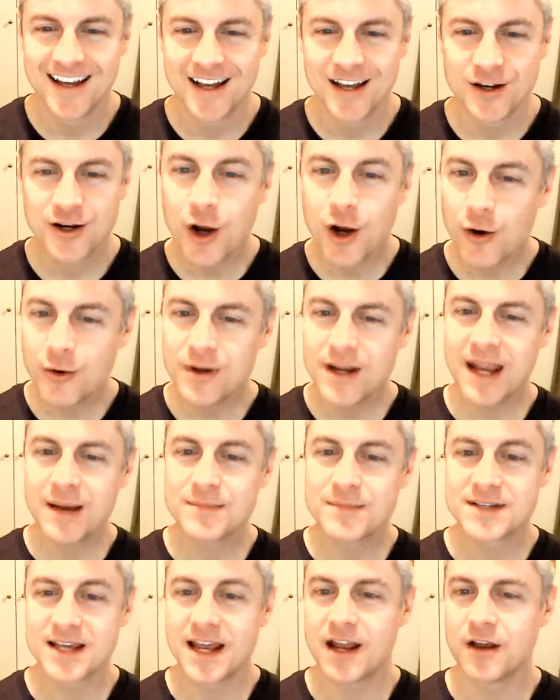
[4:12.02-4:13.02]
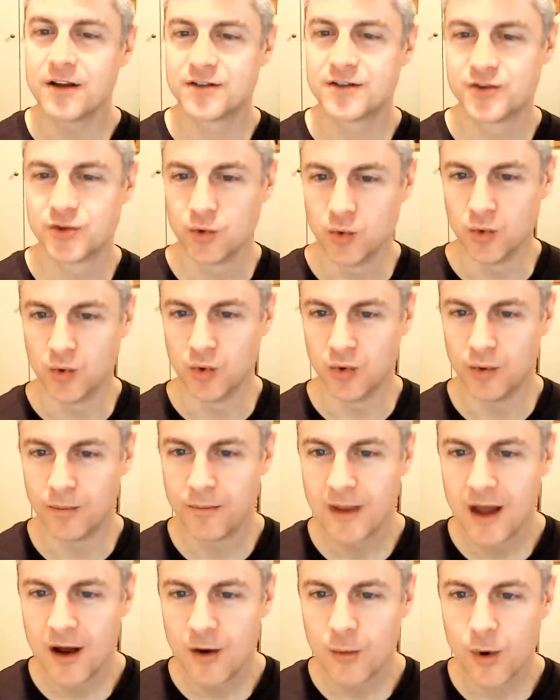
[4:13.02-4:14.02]
Codenames and Azul,
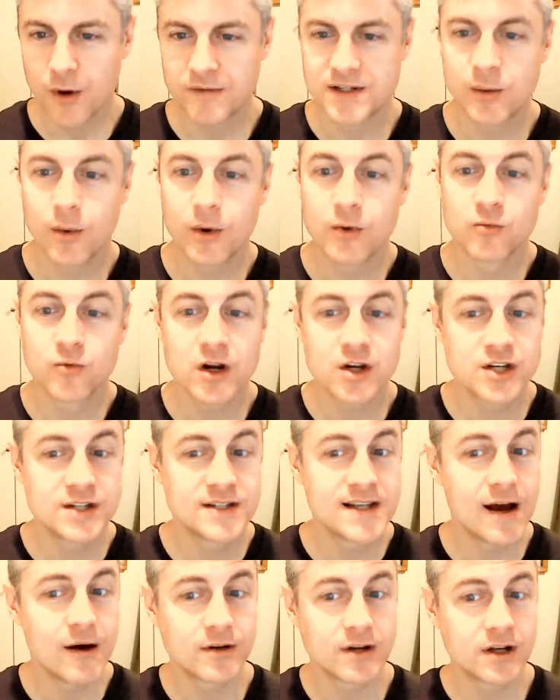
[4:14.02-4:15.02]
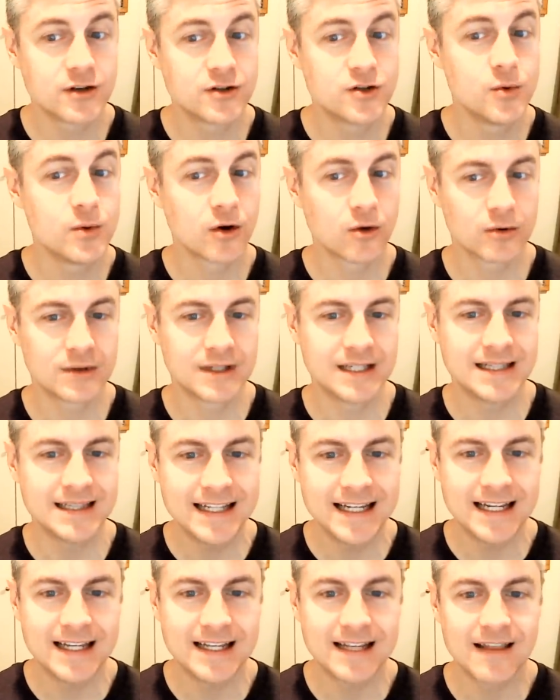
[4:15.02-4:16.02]
where if someone rushes out to an early
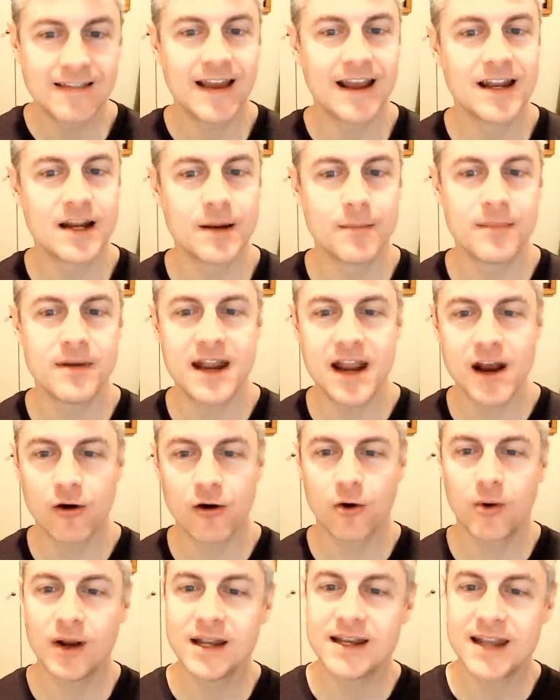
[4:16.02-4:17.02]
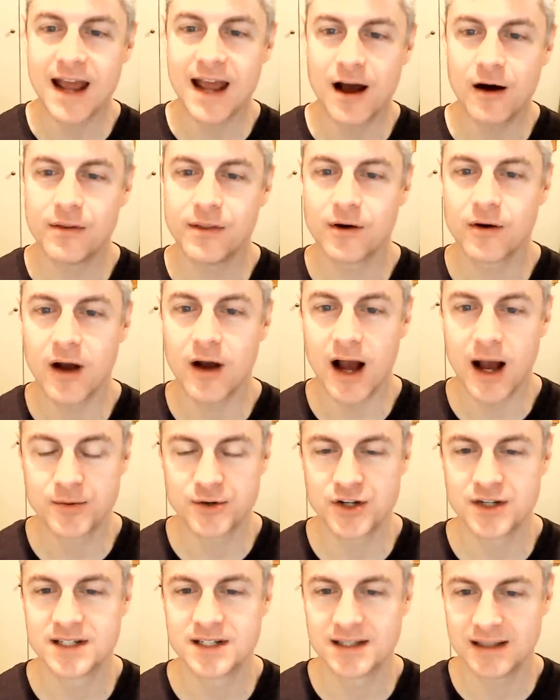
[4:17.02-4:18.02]
lead, they end up narrowing down their
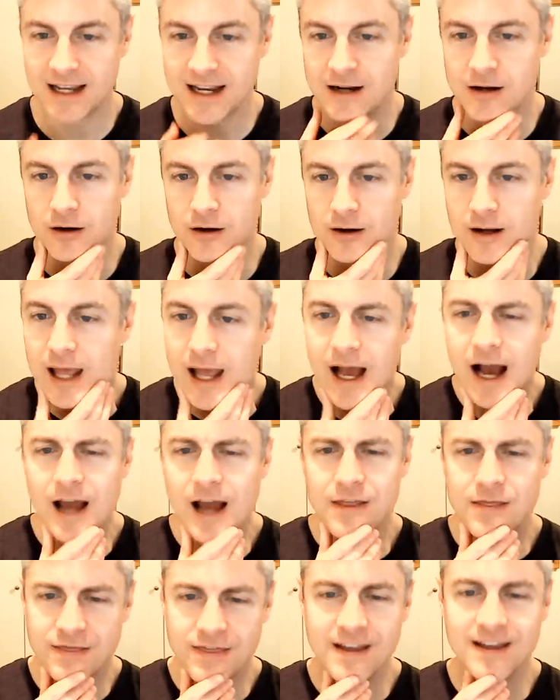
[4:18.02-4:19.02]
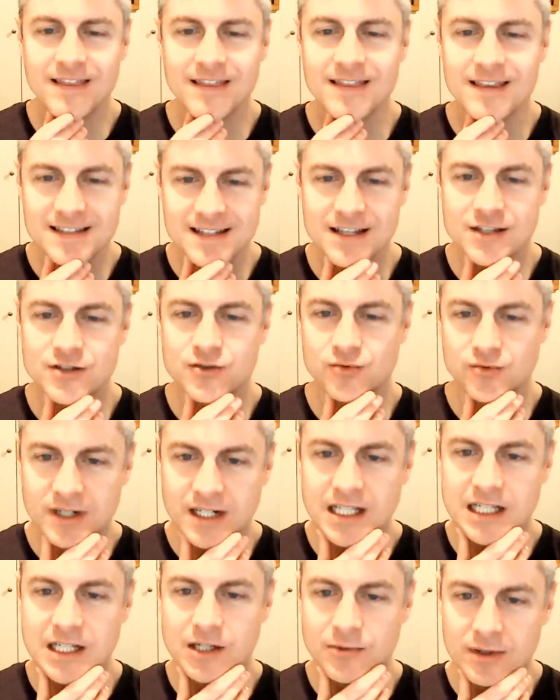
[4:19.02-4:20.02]
options later. I think this is
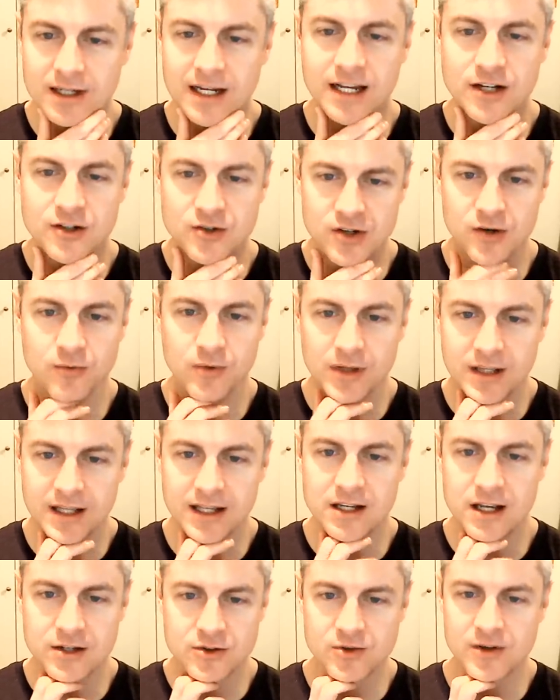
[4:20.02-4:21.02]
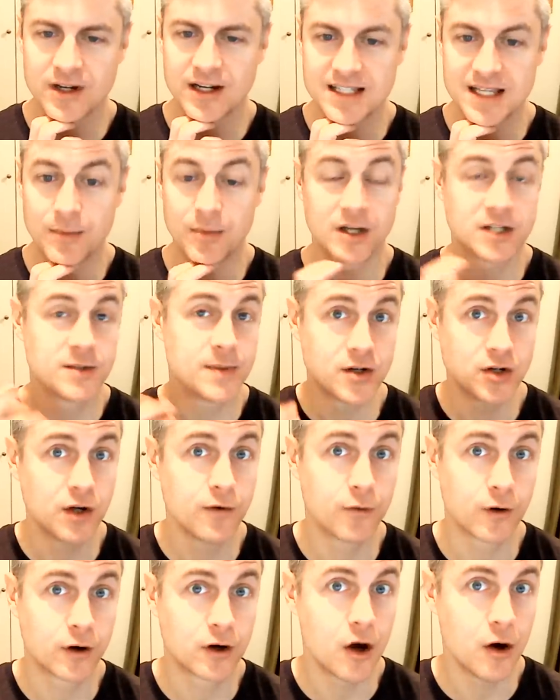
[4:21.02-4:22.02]
really, really interesting, really an interesting example, especially
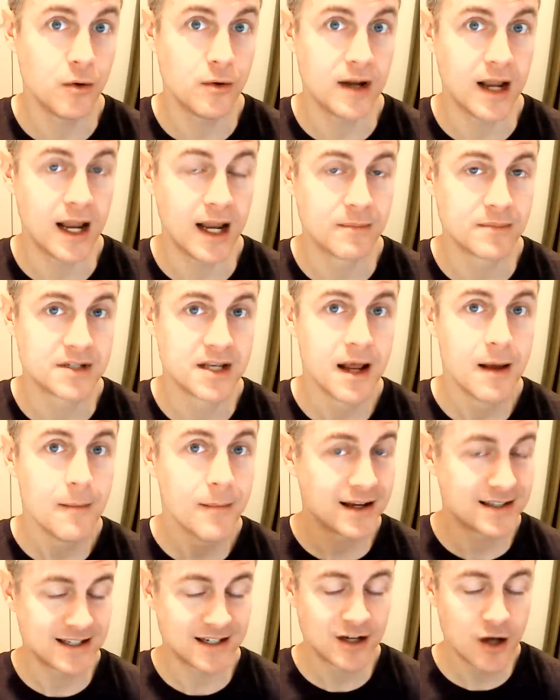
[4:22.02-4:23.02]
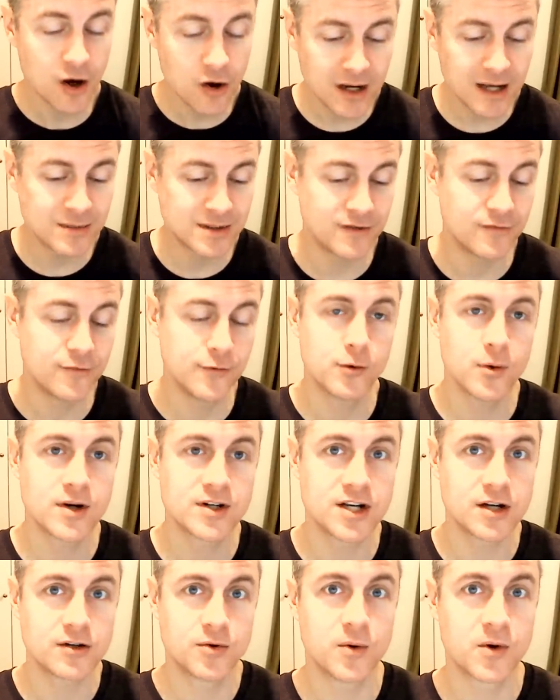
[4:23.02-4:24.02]
for Codenames, because in Codenames, if you
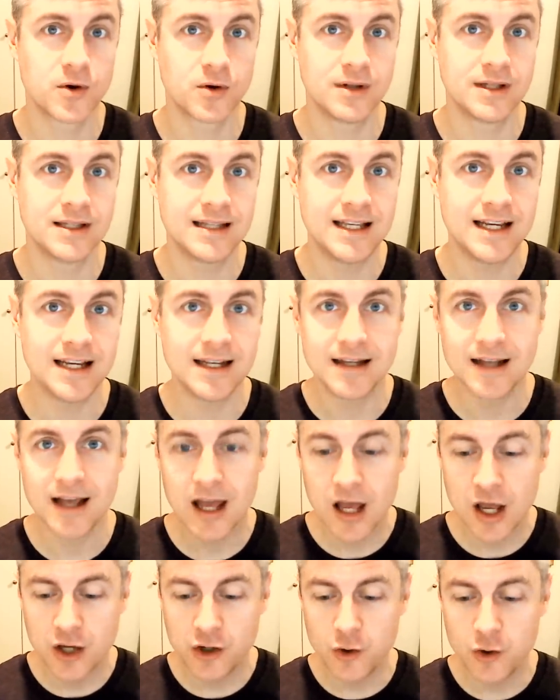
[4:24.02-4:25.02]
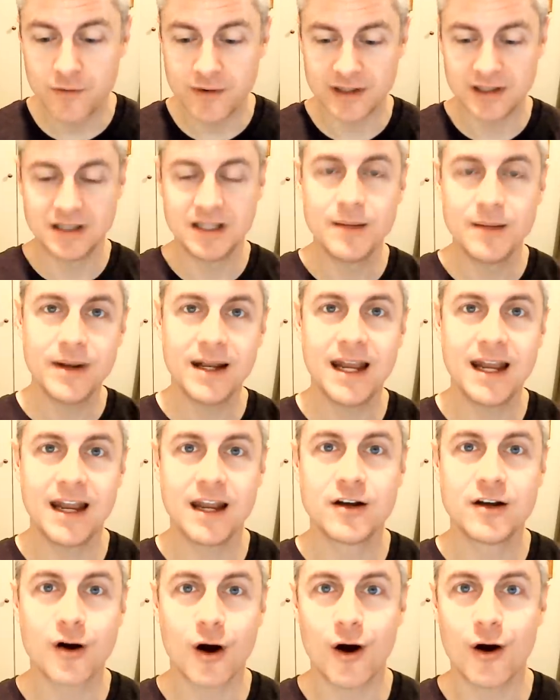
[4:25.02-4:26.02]
rush out to an early lead, you have
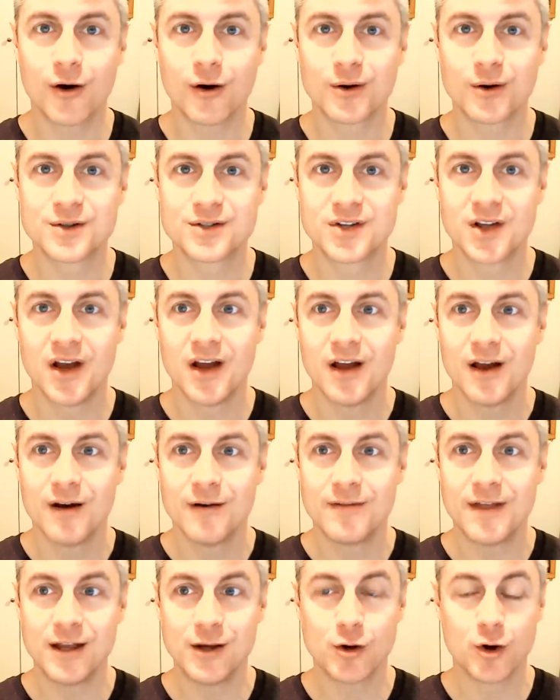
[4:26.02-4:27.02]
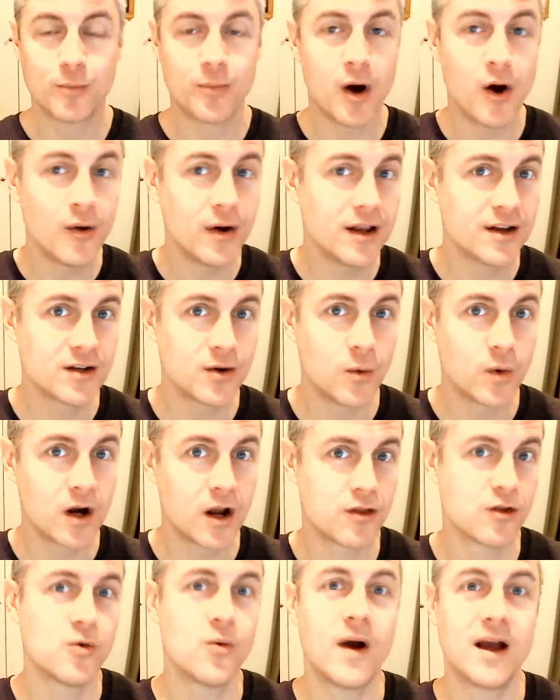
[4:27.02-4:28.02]
eliminated cards that your opponent would
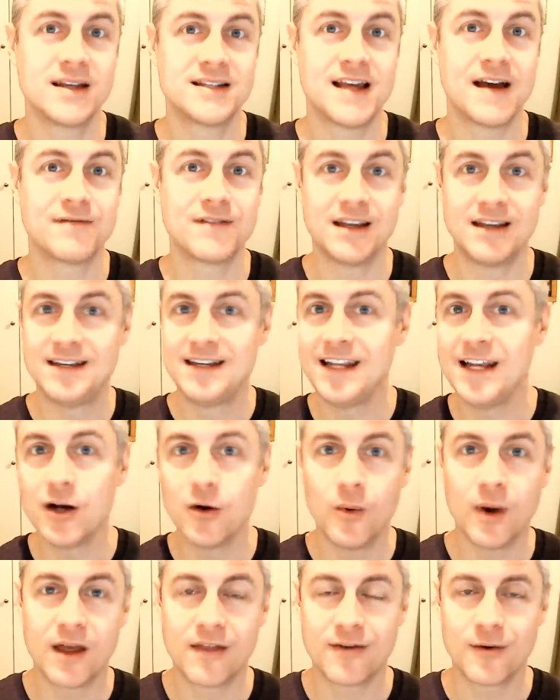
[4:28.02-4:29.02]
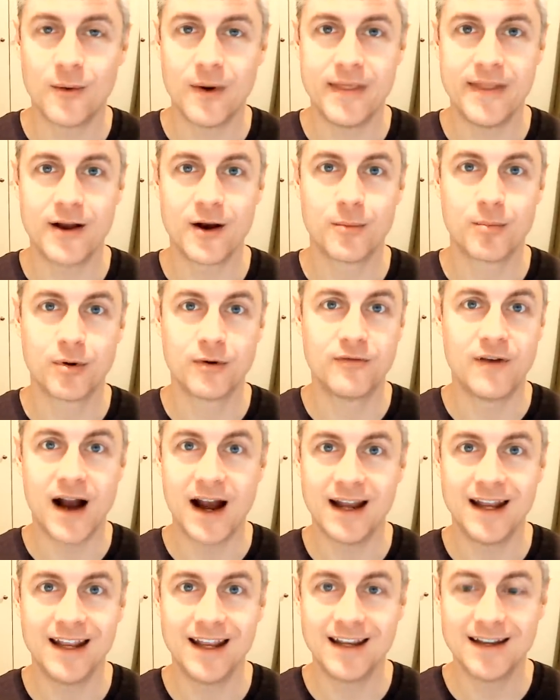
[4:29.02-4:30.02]
otherwise have to deal with when they're
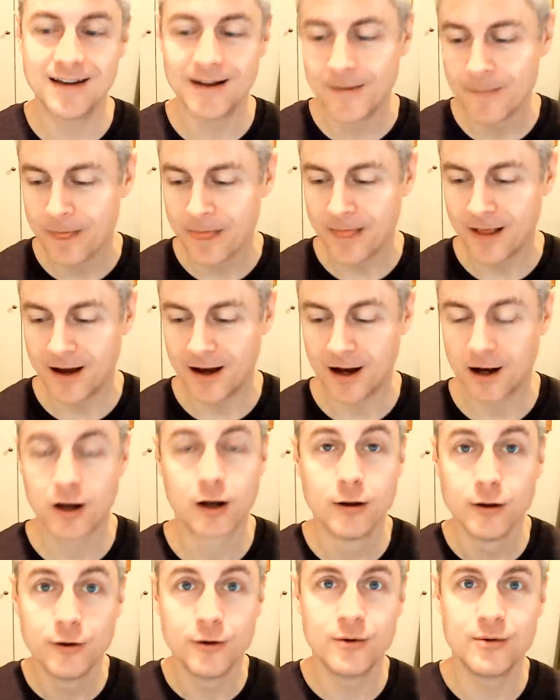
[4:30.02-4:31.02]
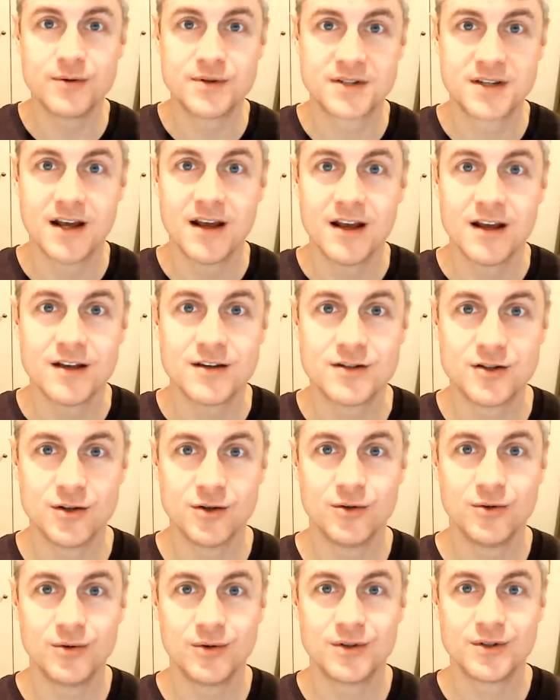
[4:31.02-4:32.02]
providing uh, clues
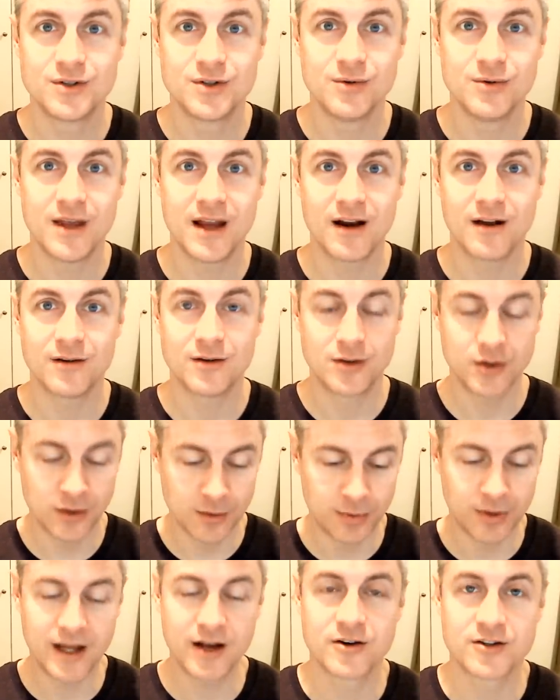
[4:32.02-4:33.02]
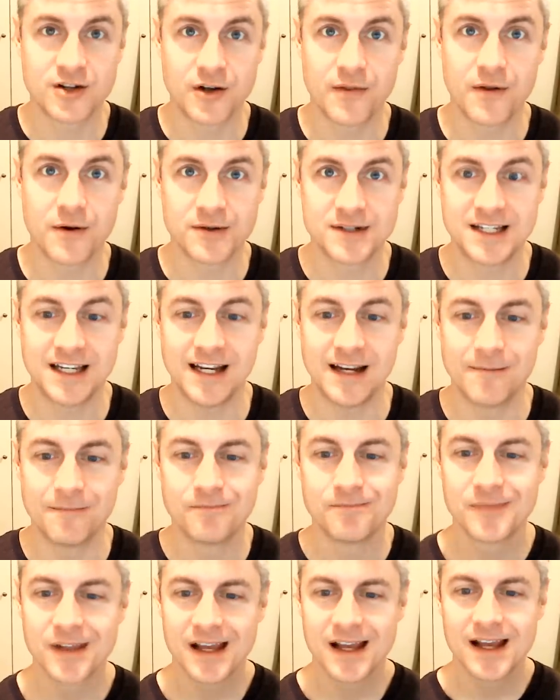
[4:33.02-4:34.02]
to to their to the players on their team.
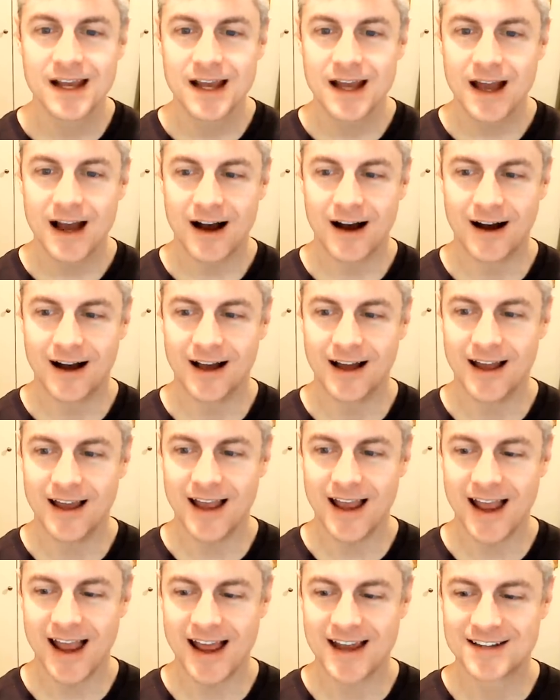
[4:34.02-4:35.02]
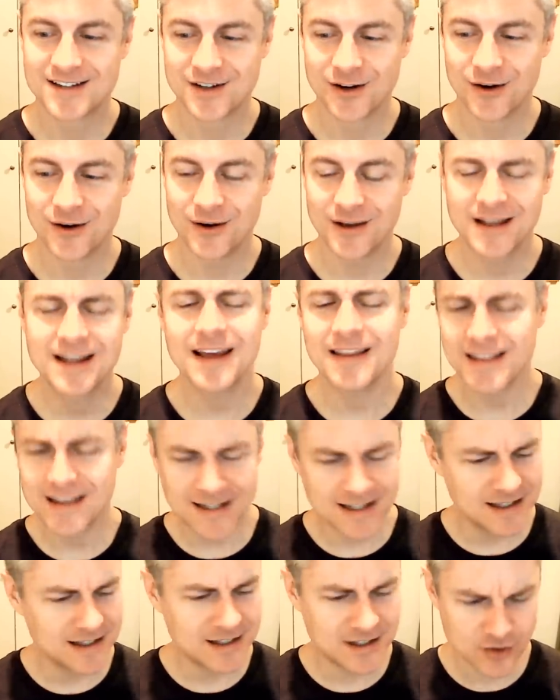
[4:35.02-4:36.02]
Uh, and so, yeah, this,
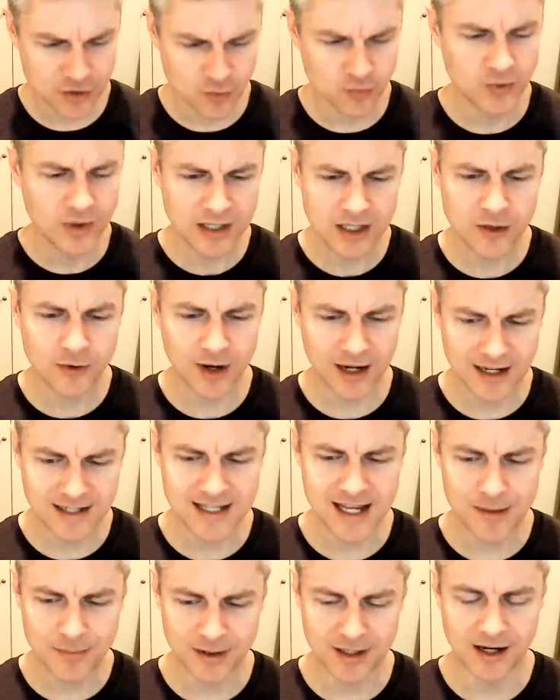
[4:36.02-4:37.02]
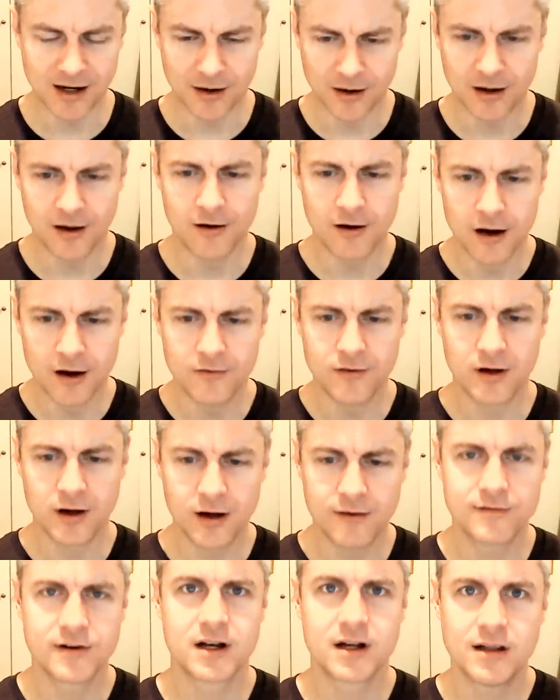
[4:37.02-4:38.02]
this is a really great example here of, of, a,
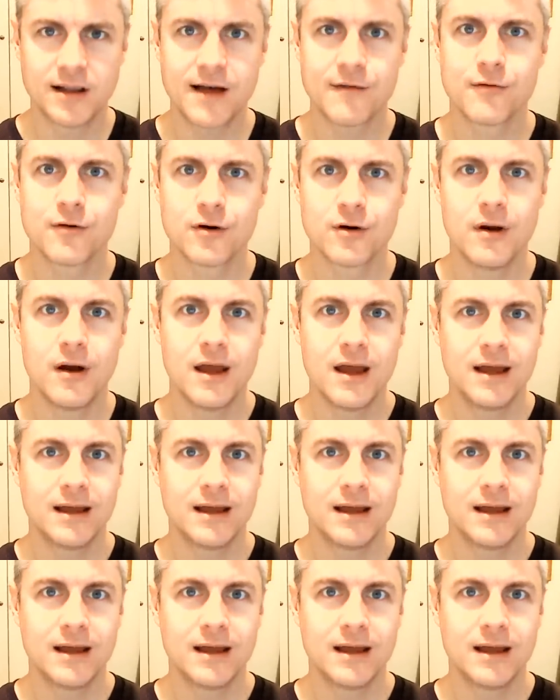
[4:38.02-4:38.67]
of a clever,